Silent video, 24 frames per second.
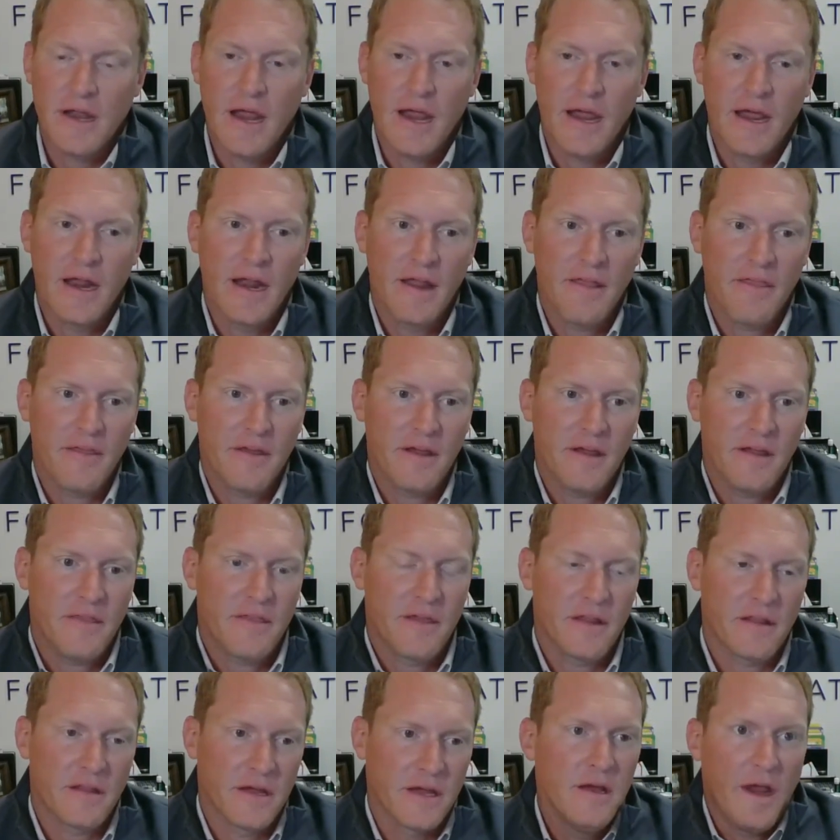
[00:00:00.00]
And I think
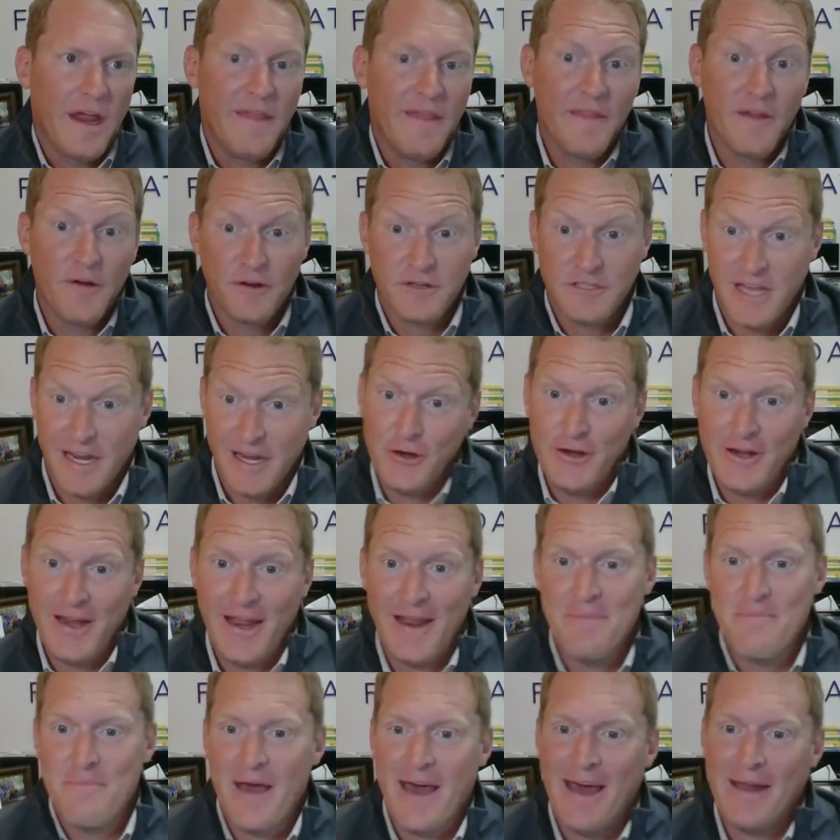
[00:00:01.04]
that in there's good
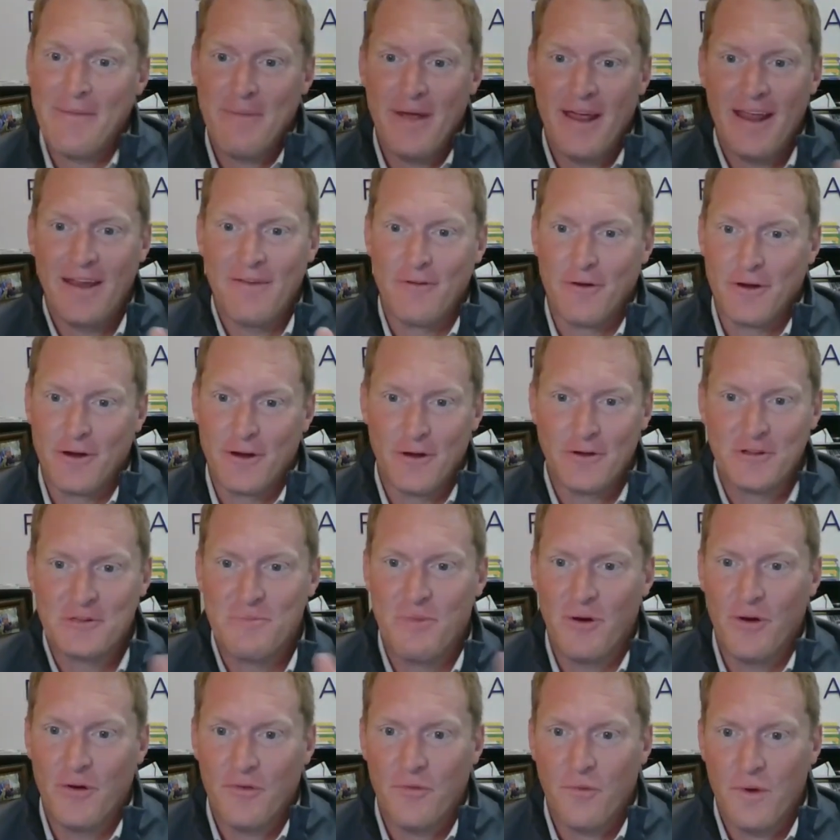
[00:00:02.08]
and bad behavior. It goes
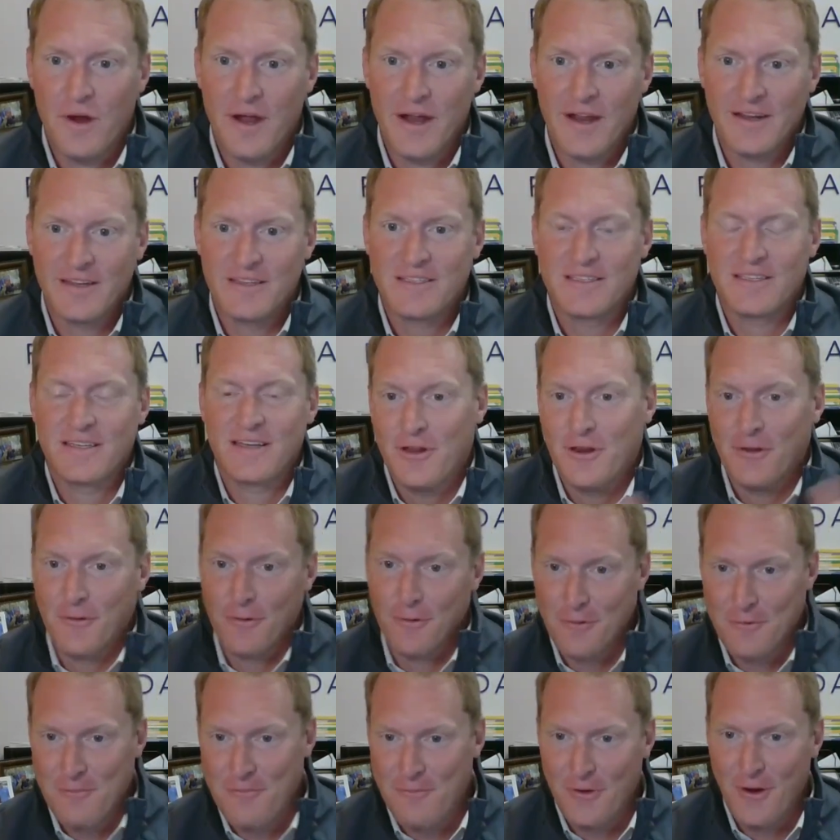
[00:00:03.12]
both ways. You can
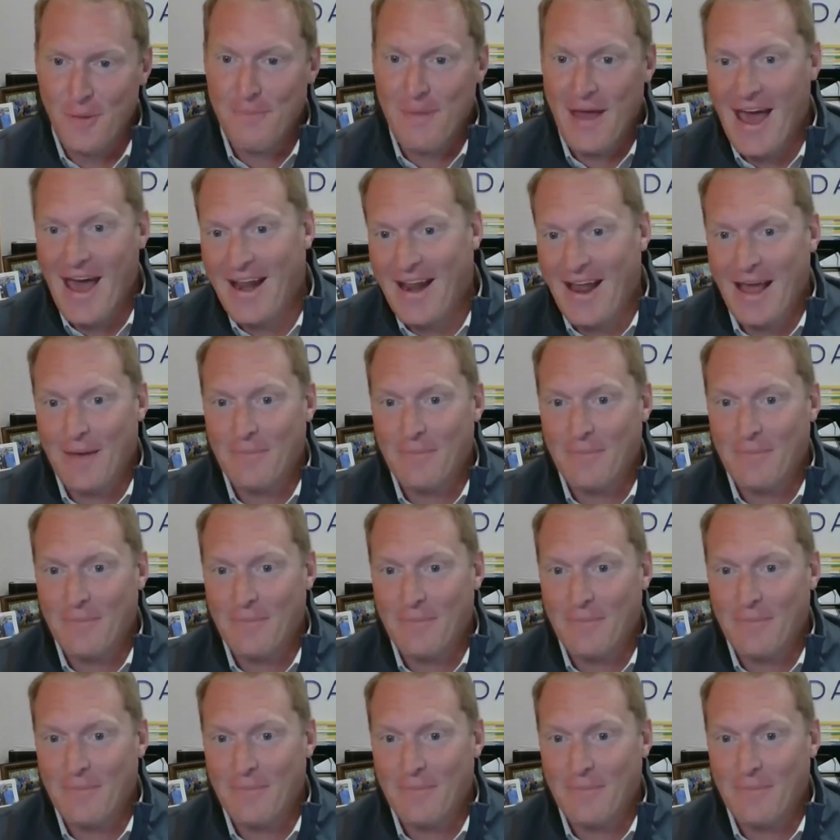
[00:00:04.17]
learn bad